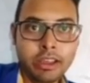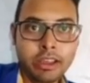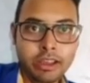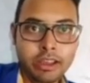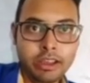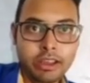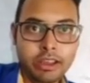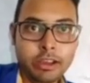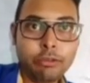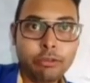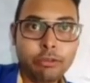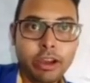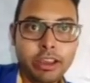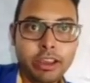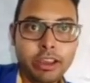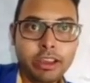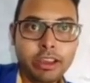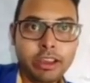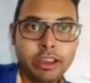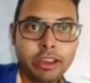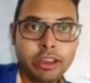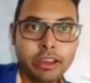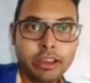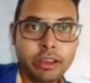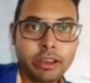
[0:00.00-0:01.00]

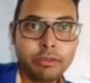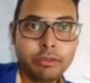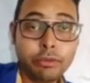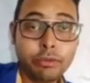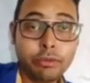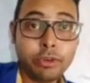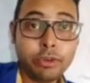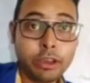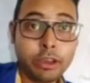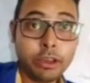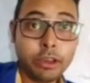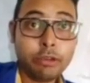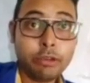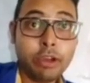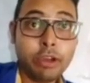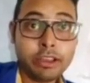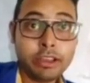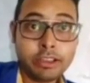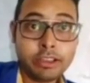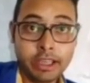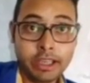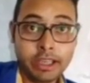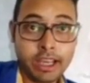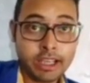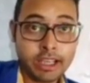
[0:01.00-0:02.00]
qi. If qi
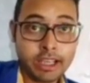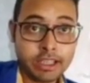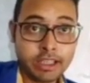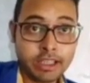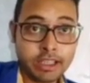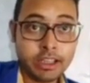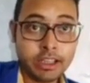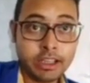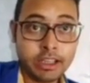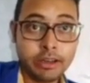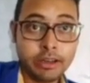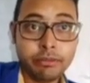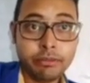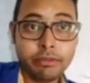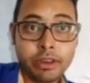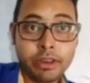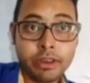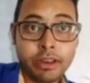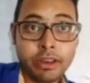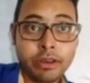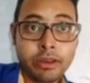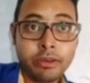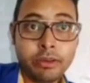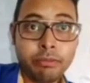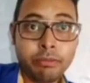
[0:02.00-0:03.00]
is x, then
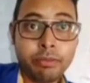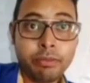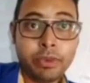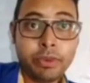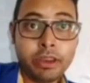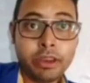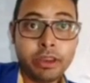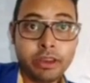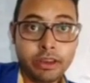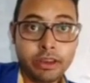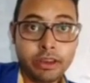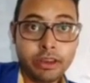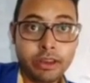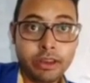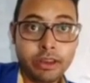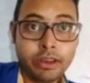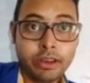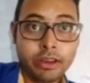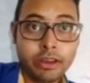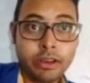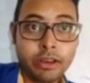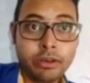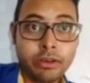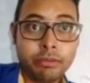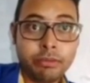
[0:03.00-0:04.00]
p
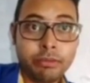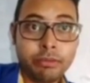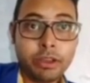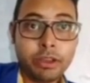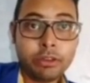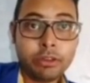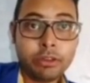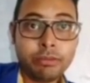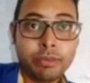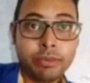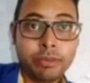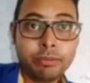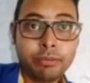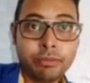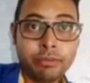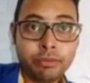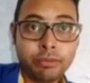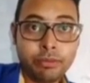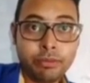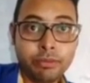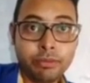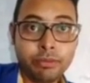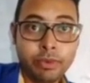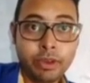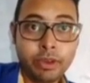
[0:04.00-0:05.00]
should be
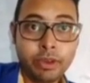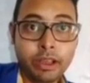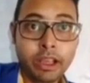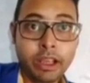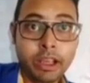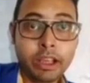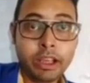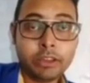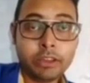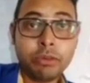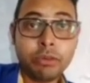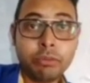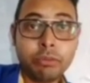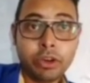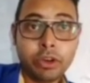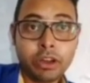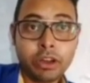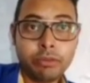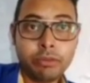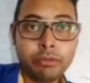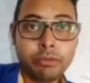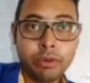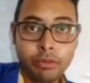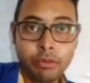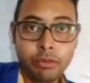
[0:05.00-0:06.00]
x
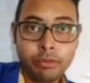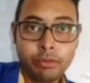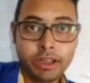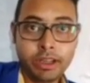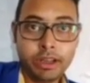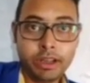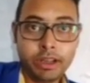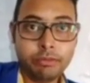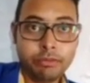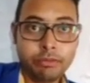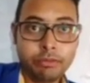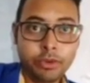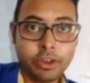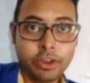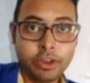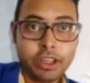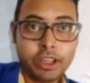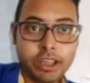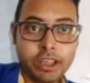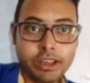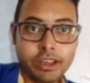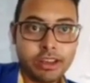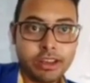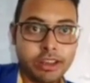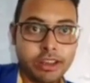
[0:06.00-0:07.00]
component of the momentum,
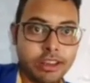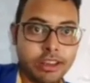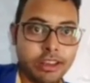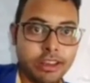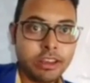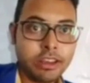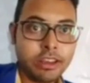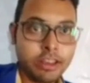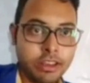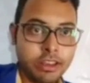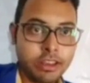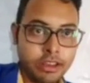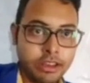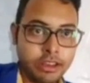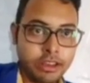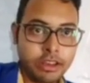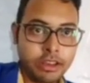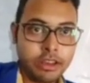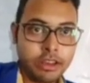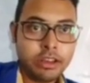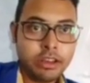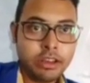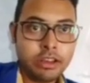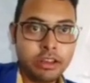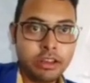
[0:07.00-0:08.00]
okay.
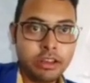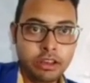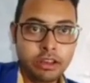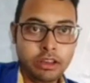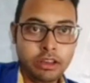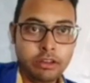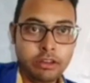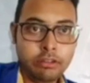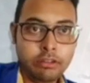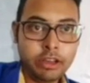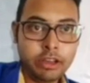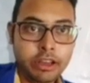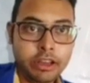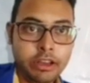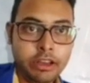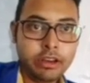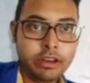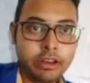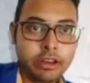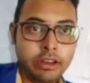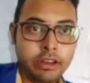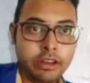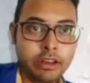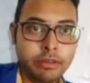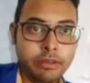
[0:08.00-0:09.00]
Look at here,
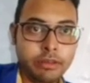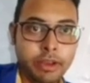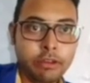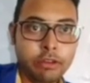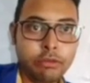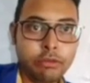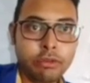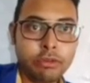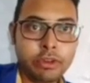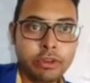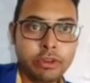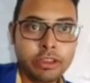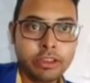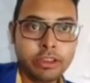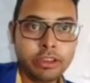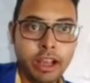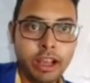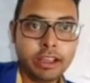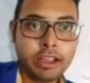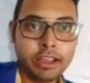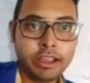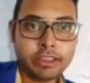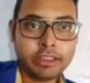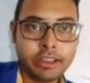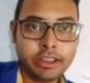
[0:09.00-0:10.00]
the value is
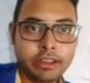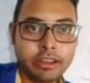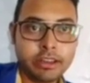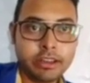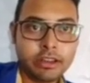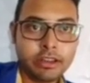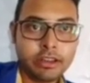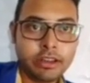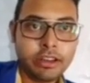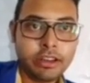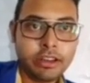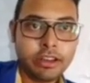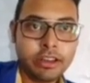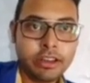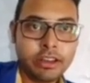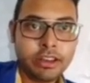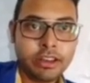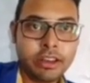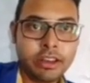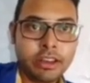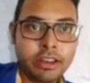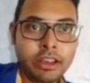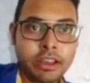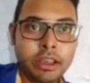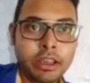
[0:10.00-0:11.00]
I squared.
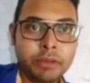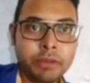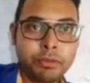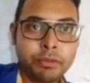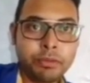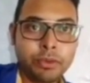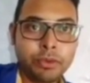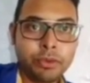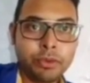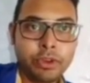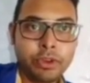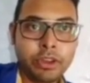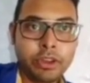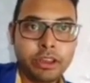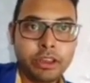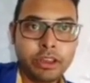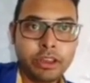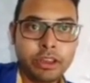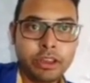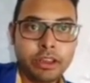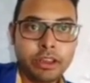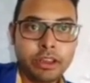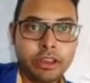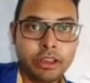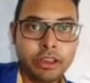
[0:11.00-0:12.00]
If we